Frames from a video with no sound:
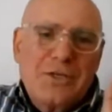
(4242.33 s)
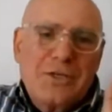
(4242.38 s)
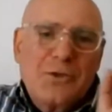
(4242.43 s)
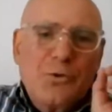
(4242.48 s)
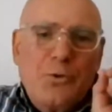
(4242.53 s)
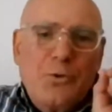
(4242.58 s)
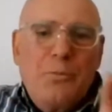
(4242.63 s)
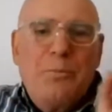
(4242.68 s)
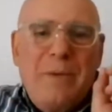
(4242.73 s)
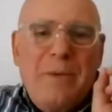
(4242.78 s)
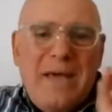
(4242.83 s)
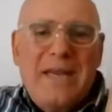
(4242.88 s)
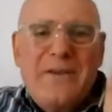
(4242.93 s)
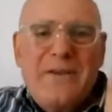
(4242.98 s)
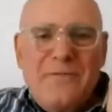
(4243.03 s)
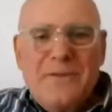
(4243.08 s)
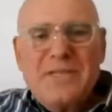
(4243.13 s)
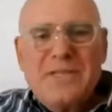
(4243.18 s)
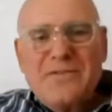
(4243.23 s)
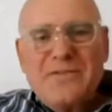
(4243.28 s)
is, who
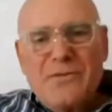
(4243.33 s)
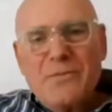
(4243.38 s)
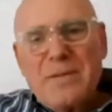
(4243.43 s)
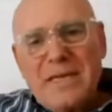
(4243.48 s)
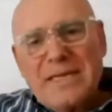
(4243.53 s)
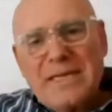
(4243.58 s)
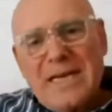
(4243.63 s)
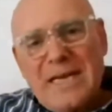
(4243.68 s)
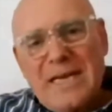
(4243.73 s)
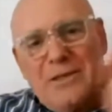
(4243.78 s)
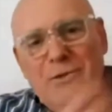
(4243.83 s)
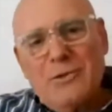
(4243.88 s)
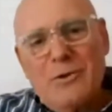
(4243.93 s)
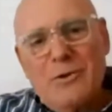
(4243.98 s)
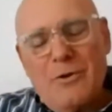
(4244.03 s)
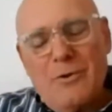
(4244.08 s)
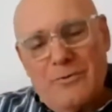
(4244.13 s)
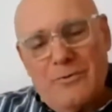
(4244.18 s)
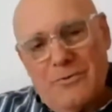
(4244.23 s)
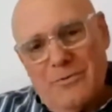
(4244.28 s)
benefits from that kind of
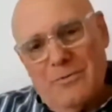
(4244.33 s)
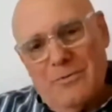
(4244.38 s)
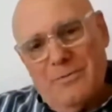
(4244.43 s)
growth?